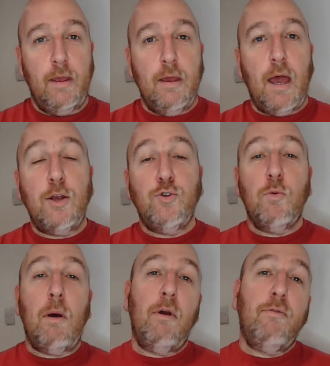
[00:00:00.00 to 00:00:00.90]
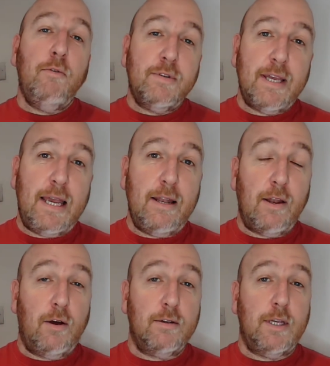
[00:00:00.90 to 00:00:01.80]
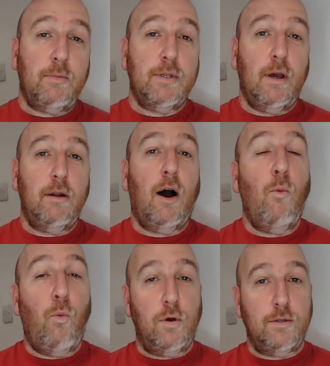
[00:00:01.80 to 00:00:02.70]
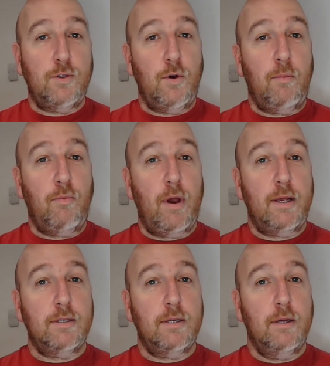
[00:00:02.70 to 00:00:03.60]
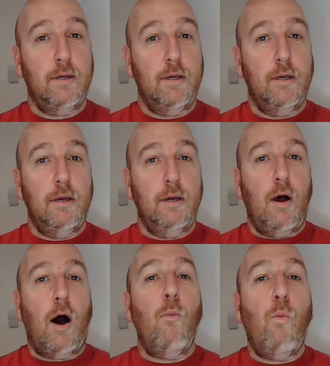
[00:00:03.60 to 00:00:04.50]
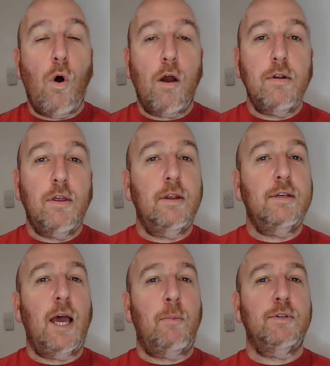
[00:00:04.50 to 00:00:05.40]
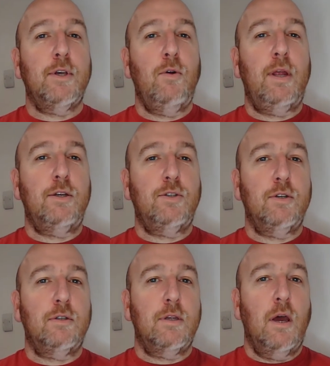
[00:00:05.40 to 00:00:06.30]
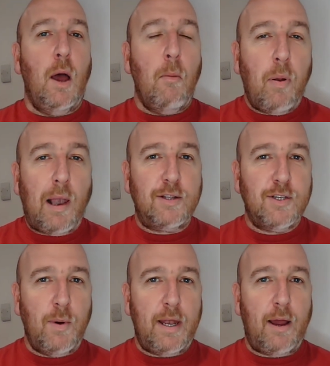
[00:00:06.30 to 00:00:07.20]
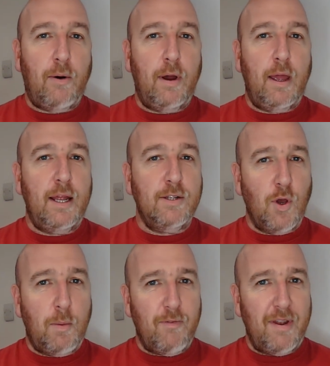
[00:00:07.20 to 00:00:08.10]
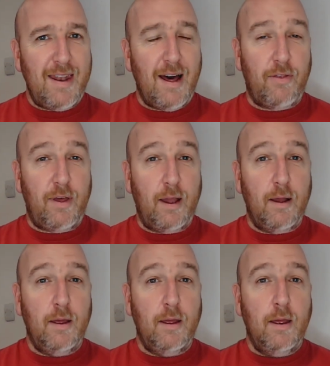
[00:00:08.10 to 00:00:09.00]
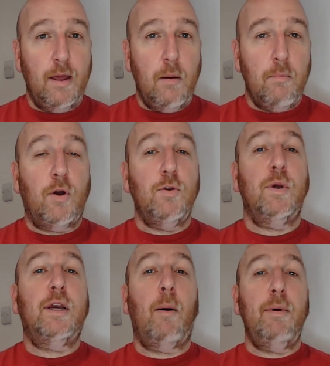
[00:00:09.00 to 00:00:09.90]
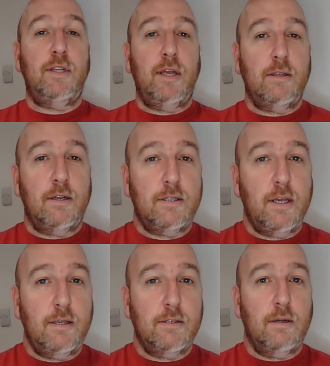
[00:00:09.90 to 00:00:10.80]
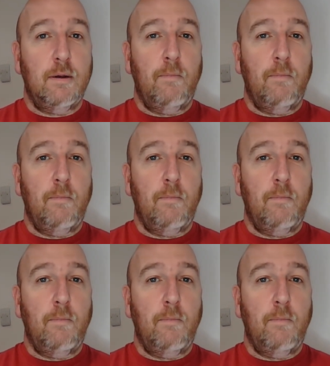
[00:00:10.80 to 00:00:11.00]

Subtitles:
As you remember, if you've seen the last episode, I wasn't too impressed. I'm worried that this episode is just plateauing out into a bit of a nothing because we're coming to the end of the season.